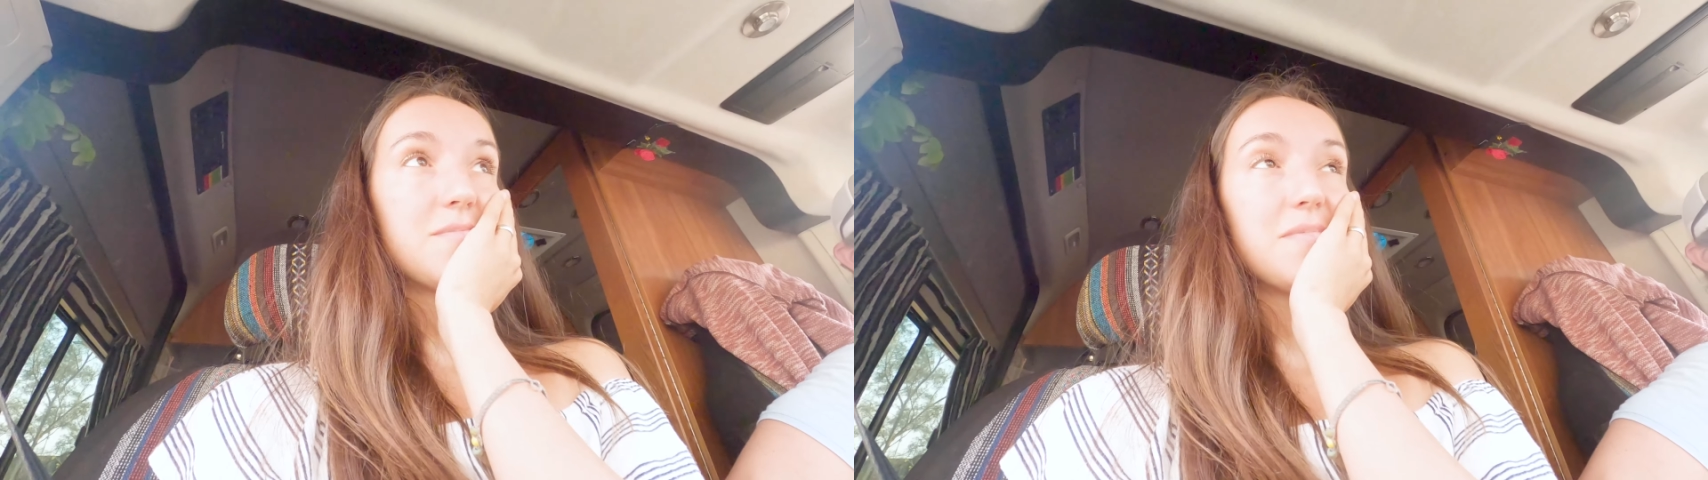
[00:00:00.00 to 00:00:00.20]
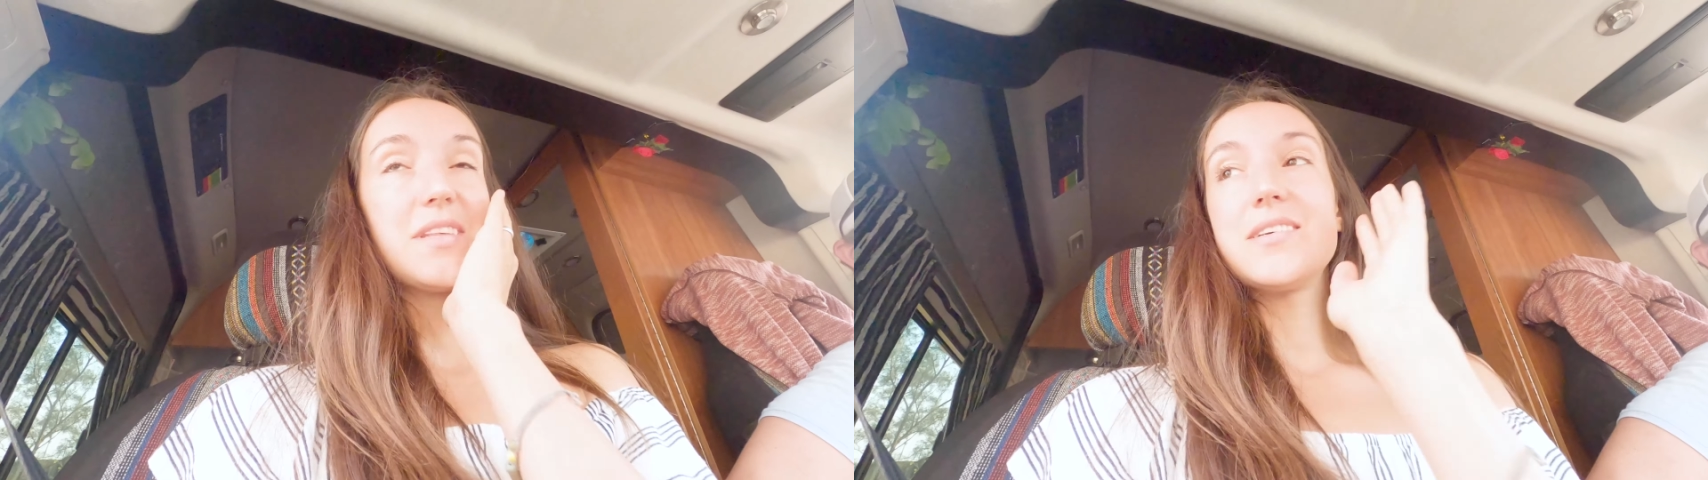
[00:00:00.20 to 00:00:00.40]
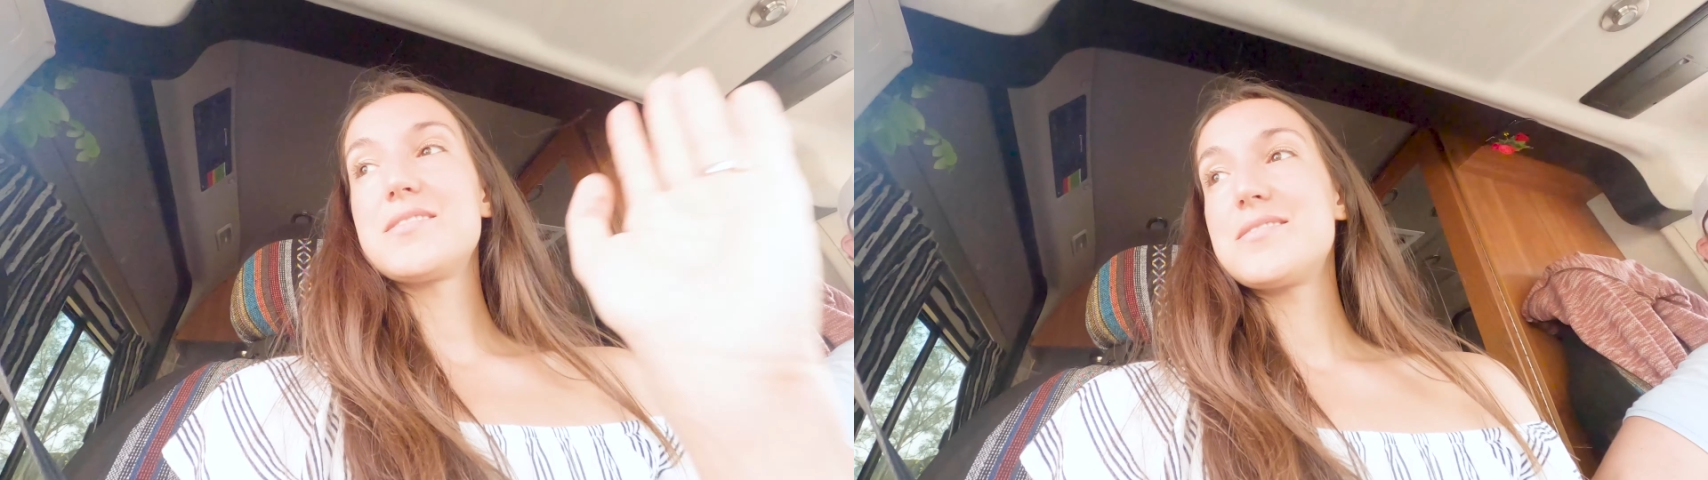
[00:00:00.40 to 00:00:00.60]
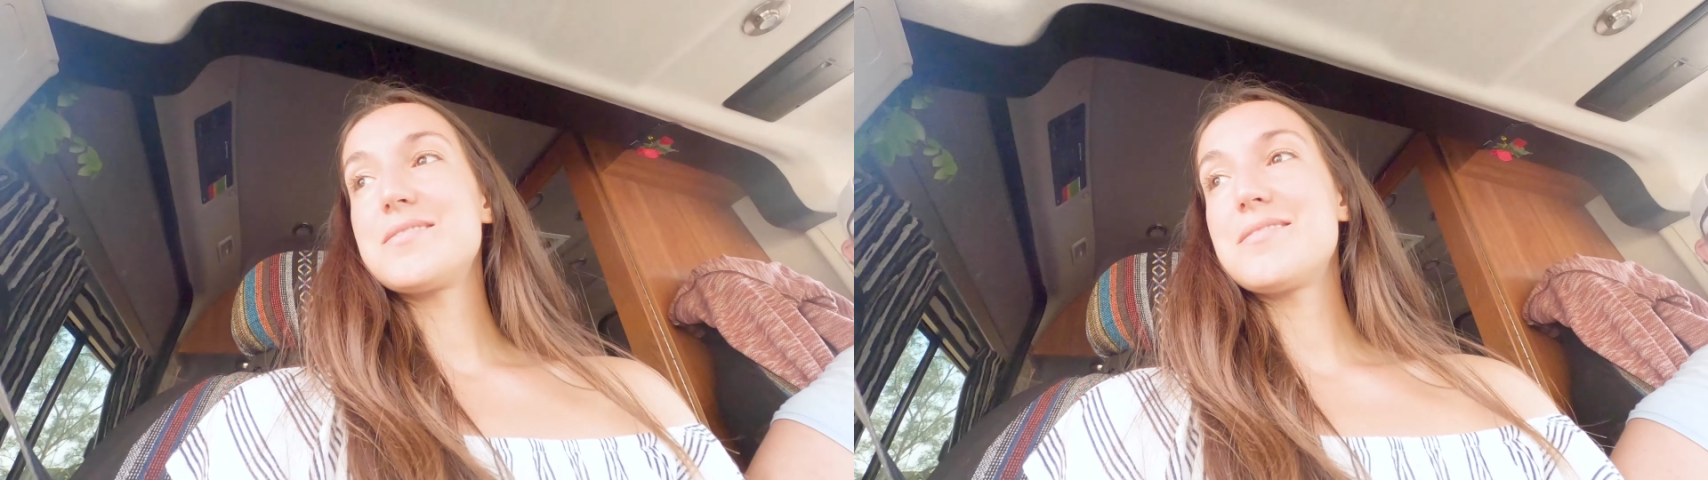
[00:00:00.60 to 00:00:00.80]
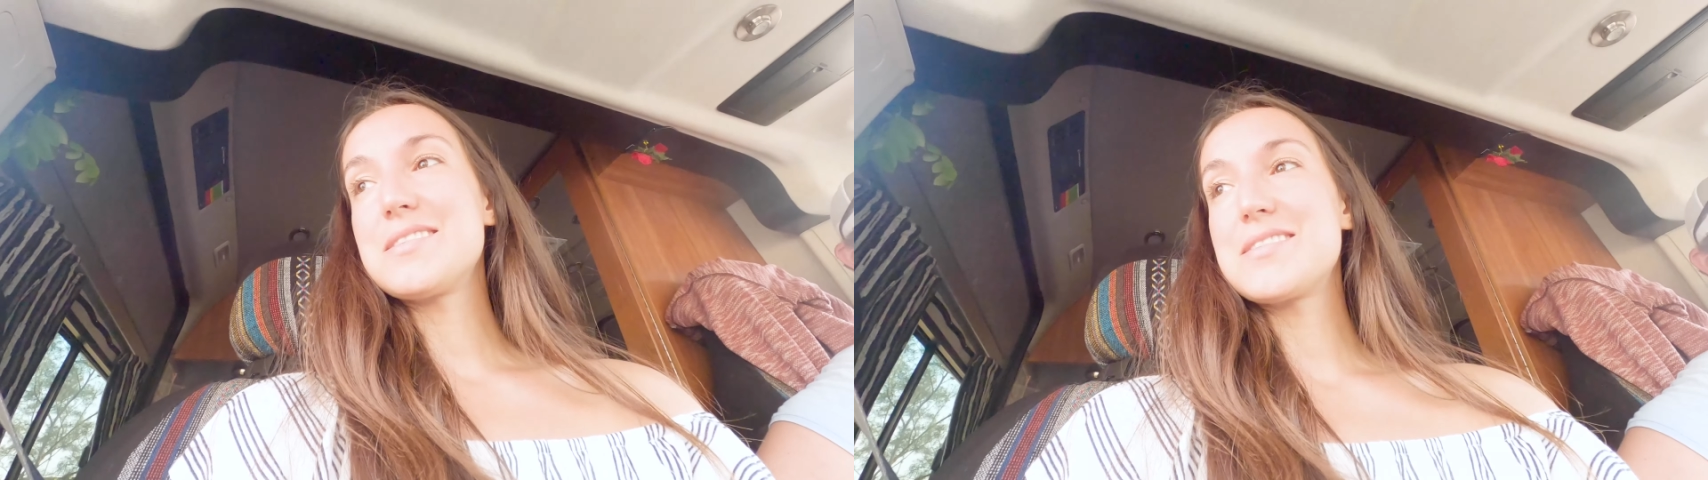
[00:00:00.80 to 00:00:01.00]
Mm-hmm. That's
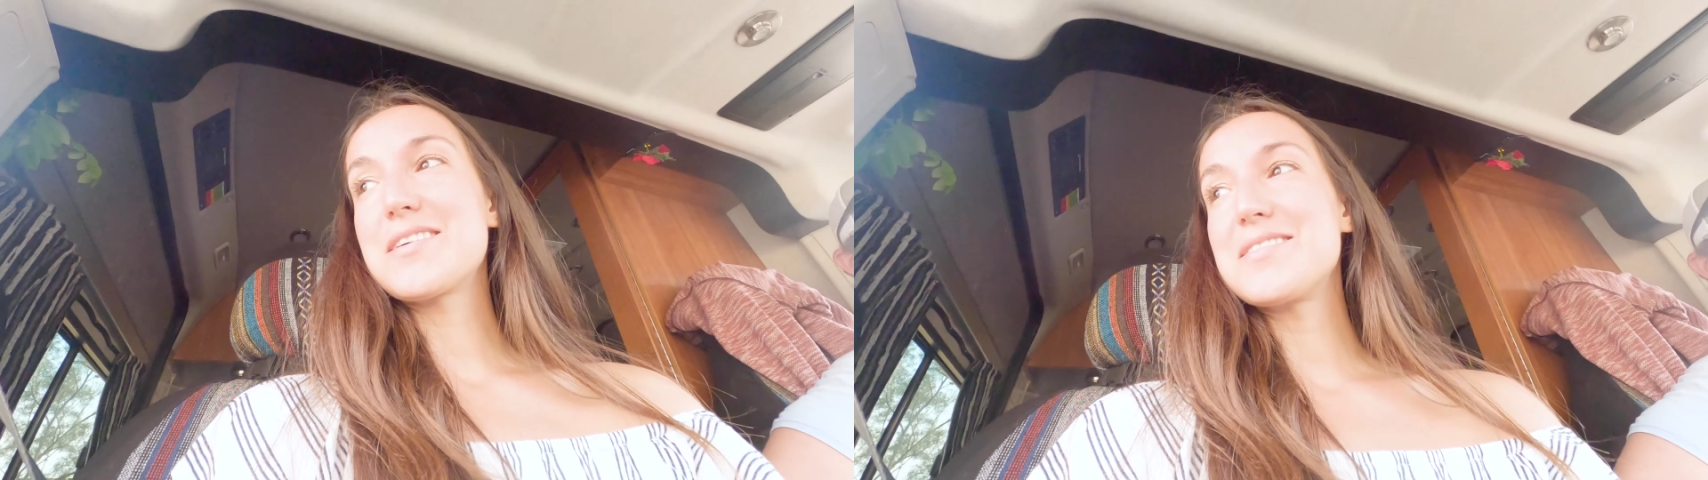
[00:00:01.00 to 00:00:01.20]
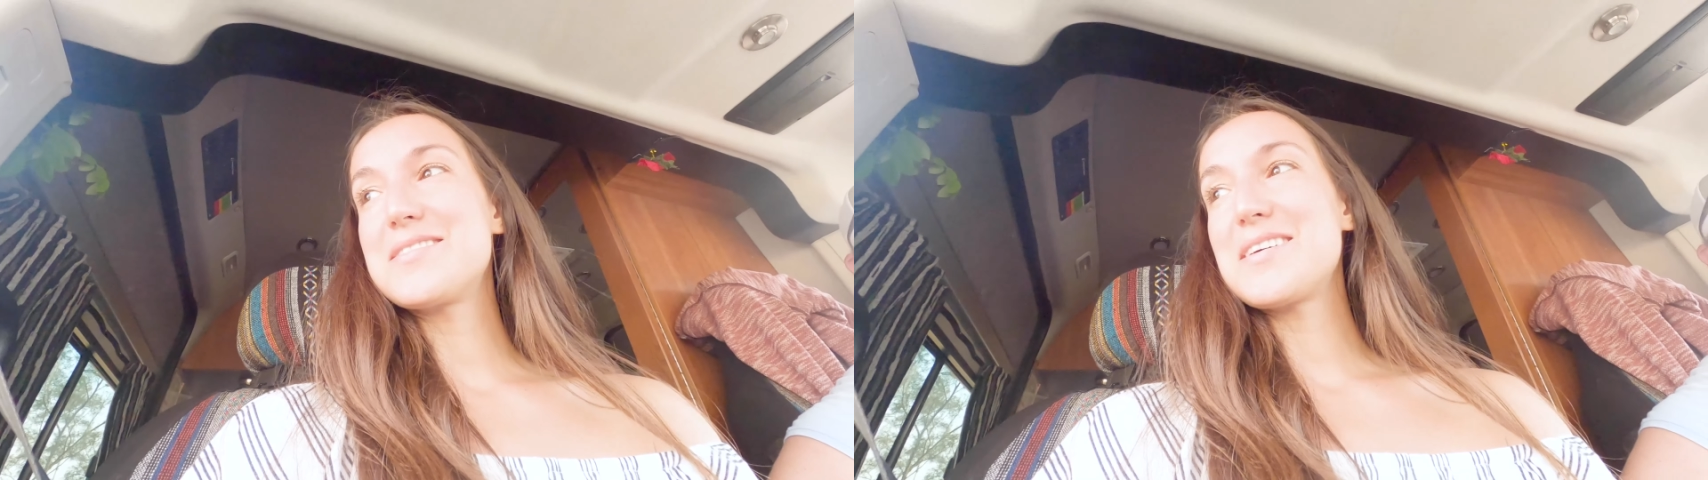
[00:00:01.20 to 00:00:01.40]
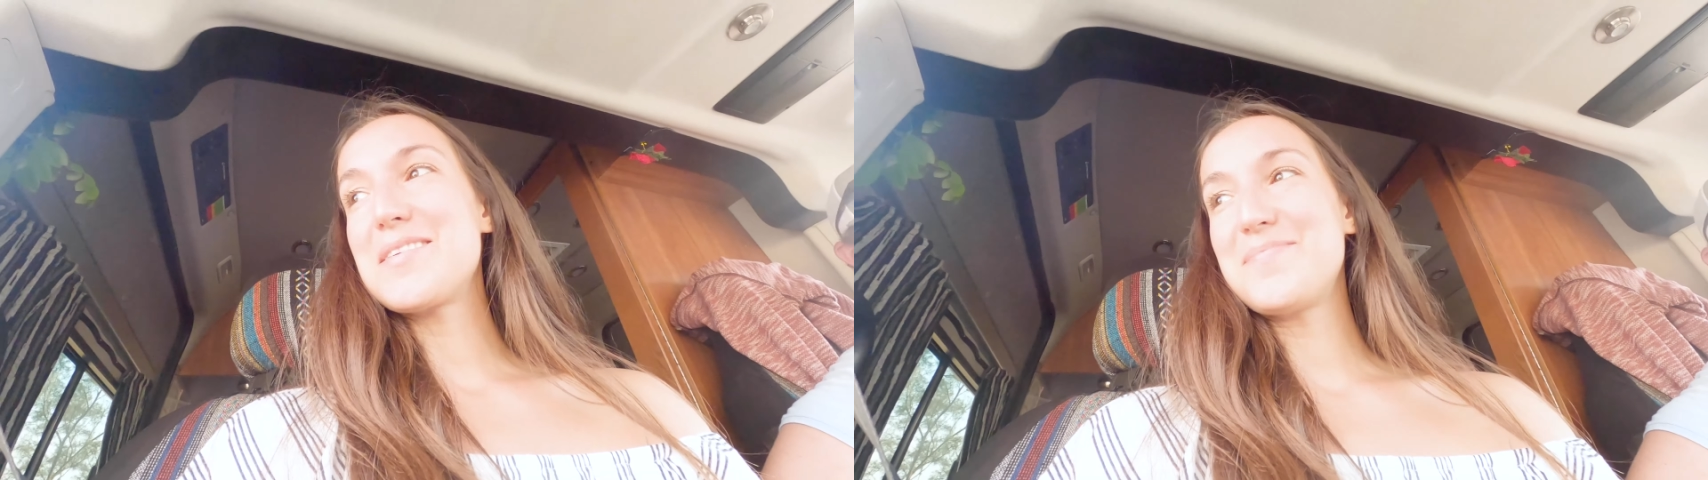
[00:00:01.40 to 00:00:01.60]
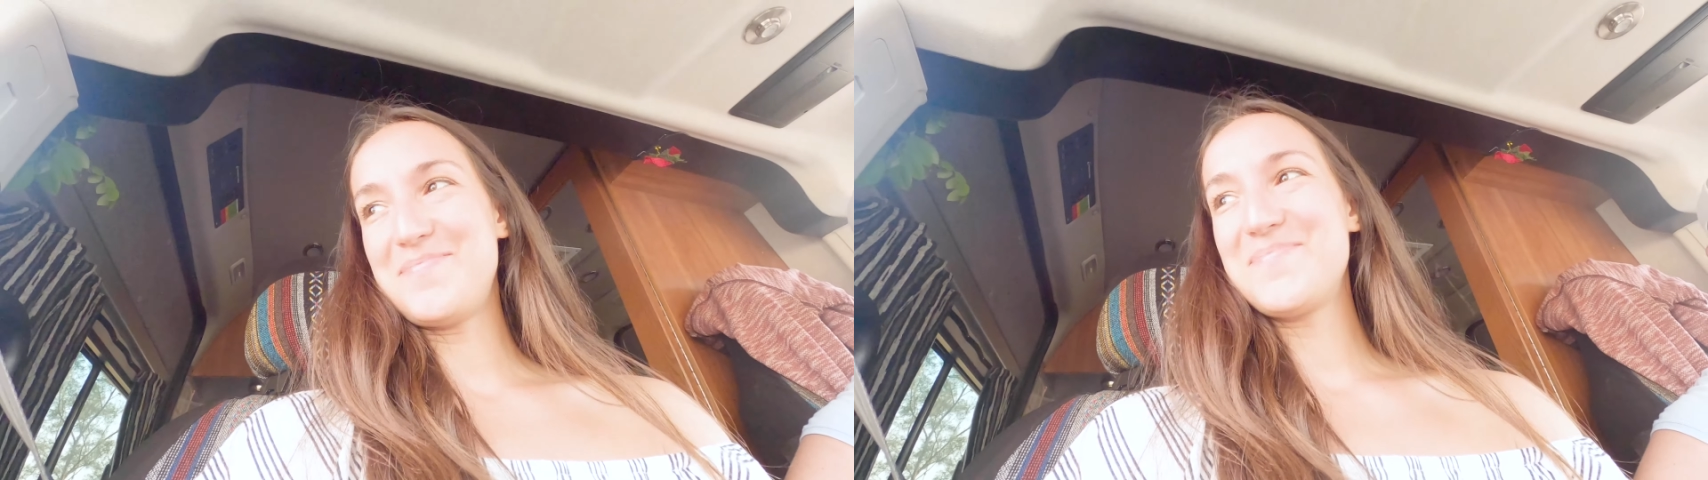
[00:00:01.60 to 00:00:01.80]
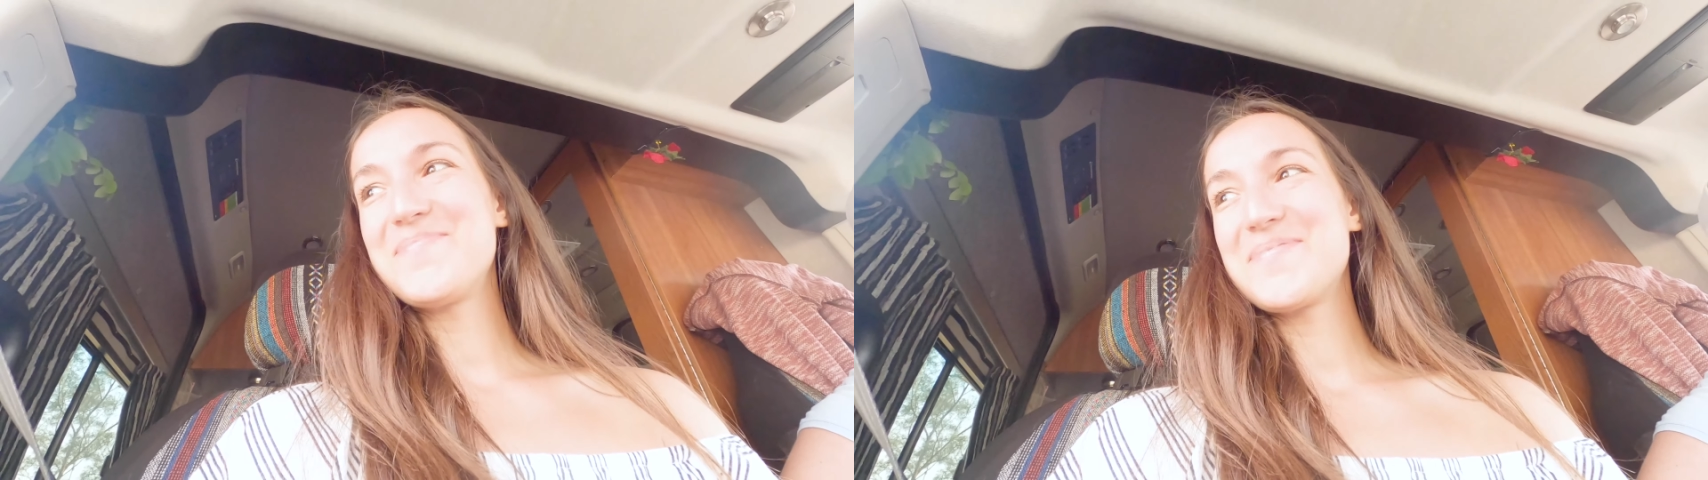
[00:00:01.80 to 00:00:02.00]
the second time.